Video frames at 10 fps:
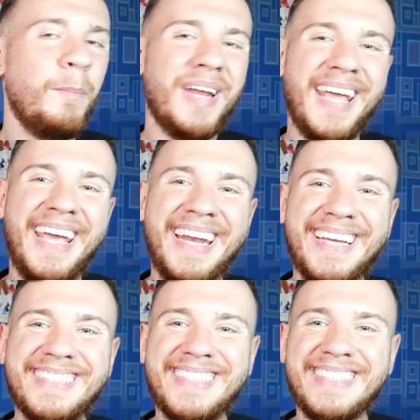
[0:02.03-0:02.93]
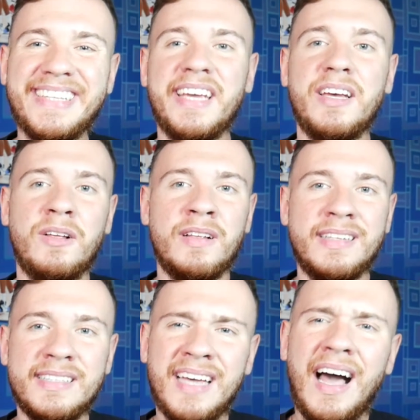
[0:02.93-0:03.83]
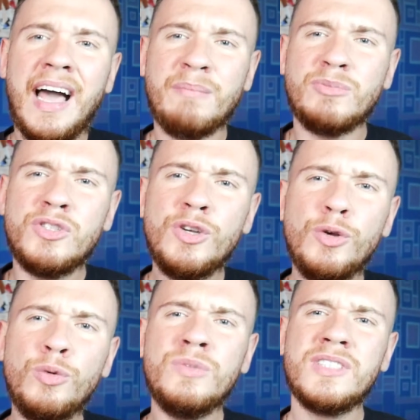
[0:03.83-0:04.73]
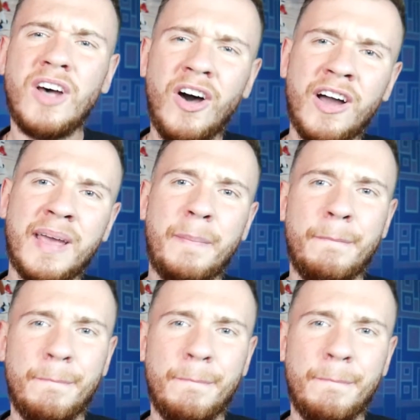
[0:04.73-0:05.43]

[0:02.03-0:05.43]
but it is still time to talk